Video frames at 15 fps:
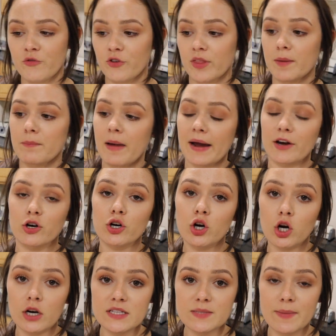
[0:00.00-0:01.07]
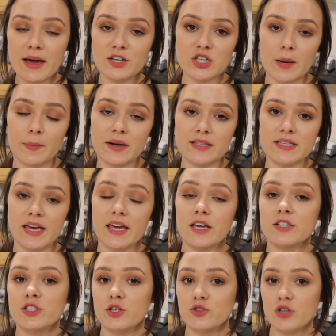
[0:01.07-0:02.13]
For the minor cross match, I'm gonna
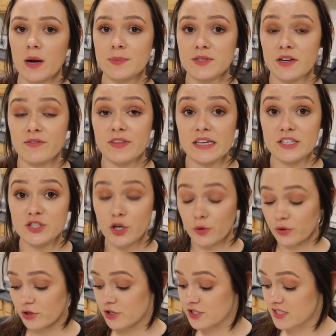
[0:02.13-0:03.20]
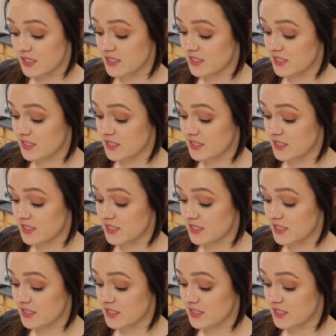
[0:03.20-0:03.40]
take 2 drops of the donor's